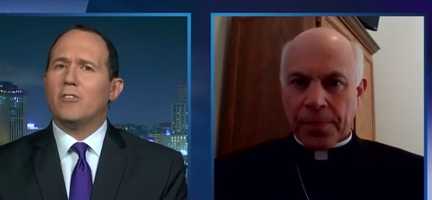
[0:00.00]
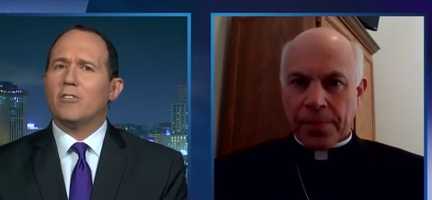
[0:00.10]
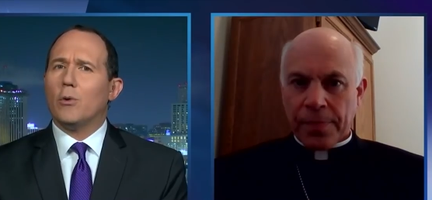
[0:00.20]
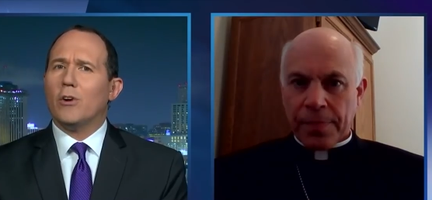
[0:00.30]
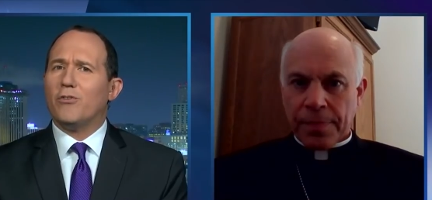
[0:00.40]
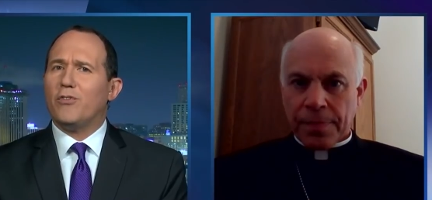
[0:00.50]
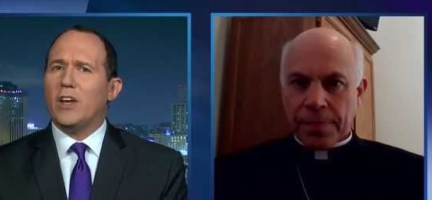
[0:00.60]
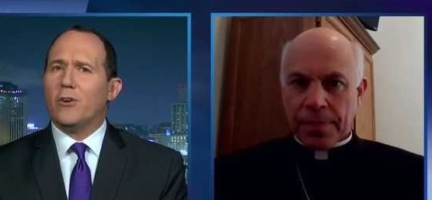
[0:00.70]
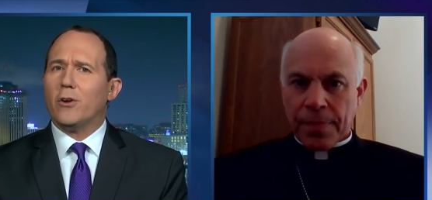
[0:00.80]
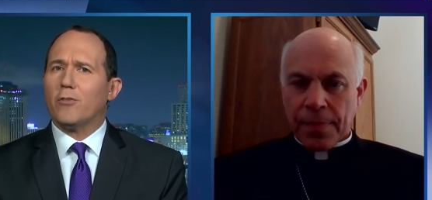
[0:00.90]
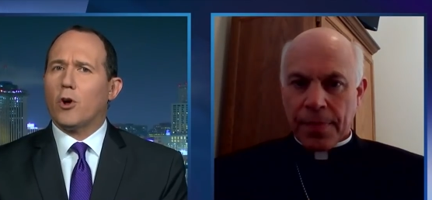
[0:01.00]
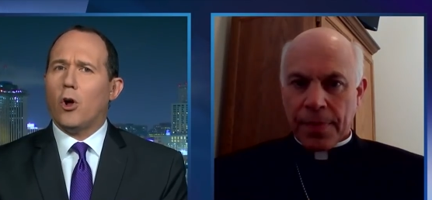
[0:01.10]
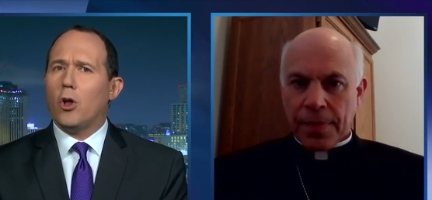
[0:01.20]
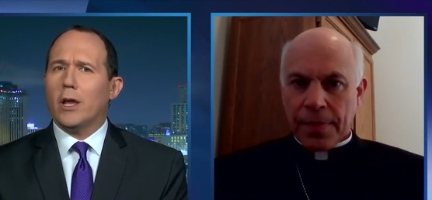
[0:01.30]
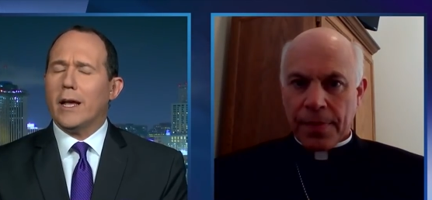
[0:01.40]
Speaker 1: so afeared of
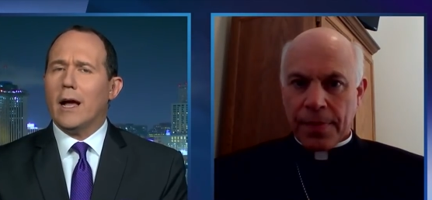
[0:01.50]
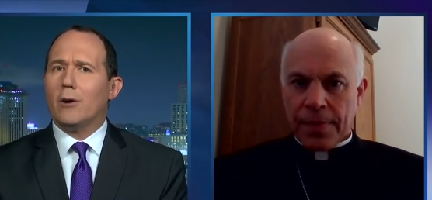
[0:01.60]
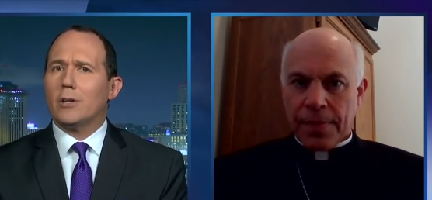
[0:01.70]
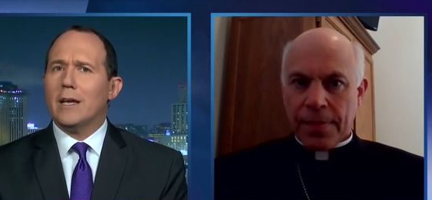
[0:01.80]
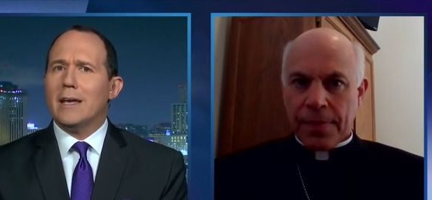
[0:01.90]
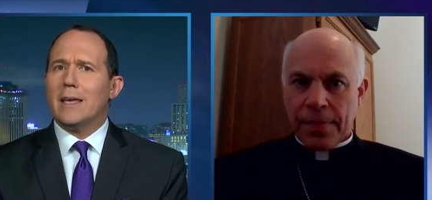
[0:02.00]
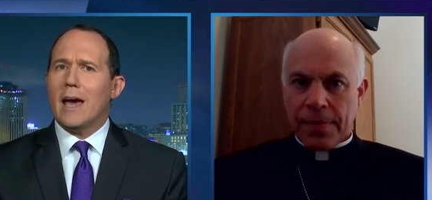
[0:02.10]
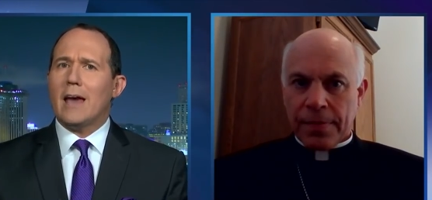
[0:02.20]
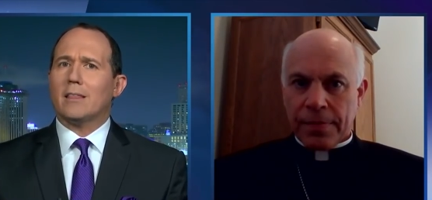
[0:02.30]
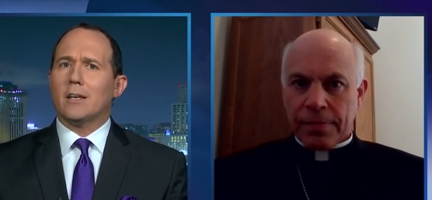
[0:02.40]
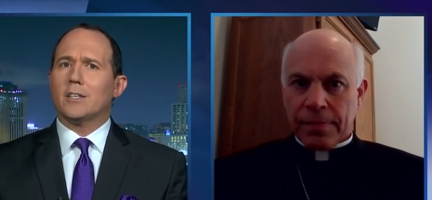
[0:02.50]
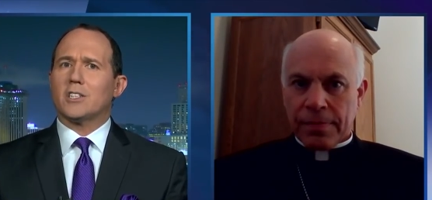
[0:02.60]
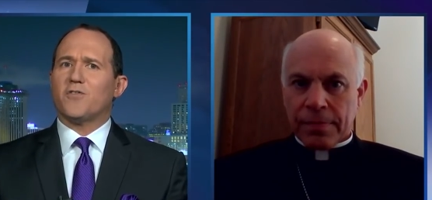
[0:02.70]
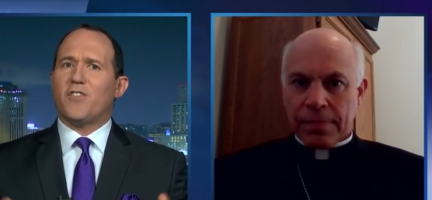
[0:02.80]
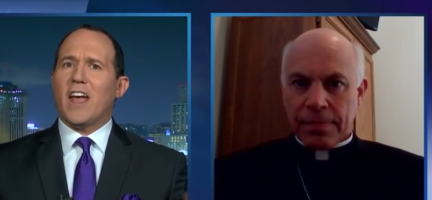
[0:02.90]
calling out
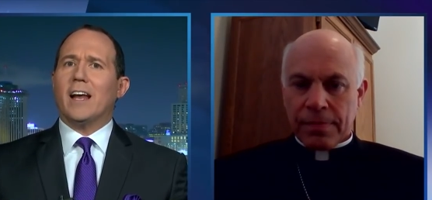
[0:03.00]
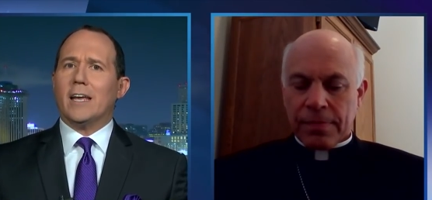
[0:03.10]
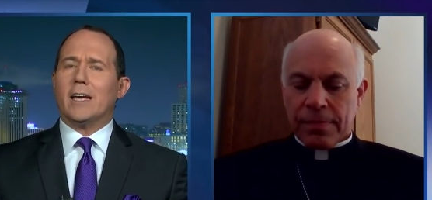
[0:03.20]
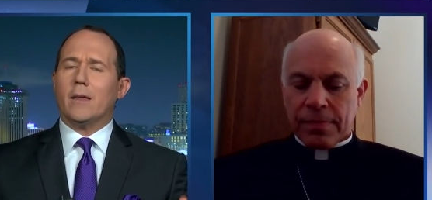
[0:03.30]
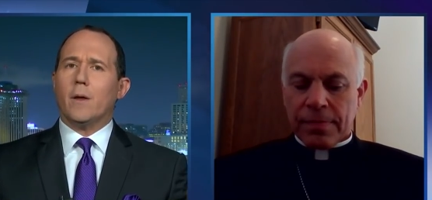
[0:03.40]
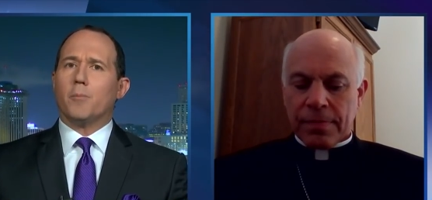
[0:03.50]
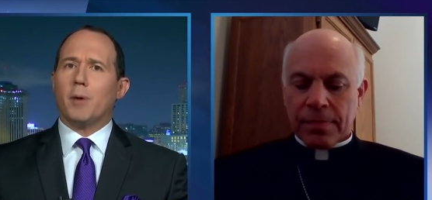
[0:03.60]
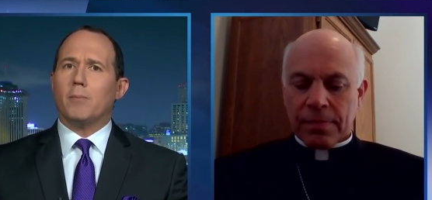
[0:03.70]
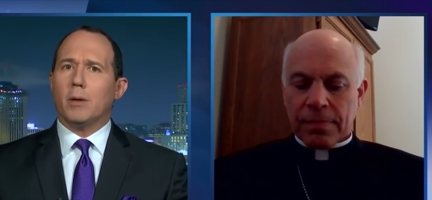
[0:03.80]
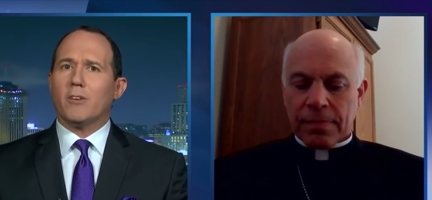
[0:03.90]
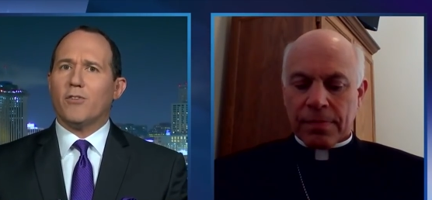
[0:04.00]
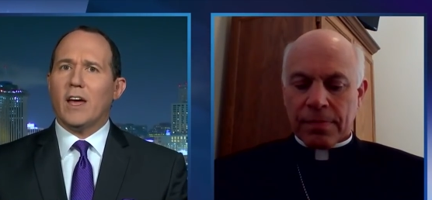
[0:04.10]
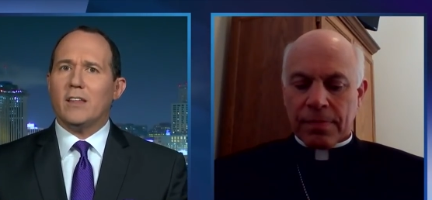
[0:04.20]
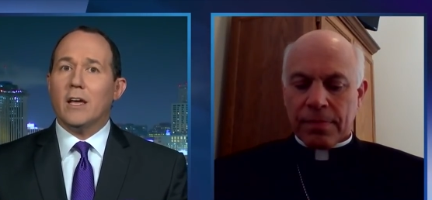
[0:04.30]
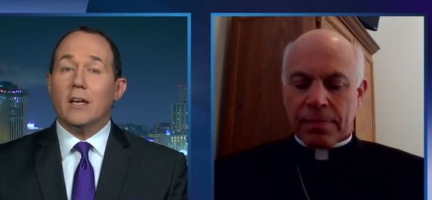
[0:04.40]
Catholics failing in their public
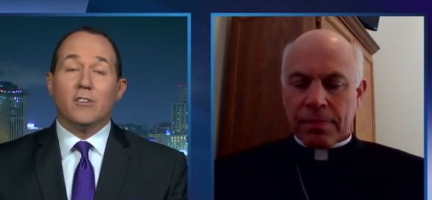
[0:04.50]
faith?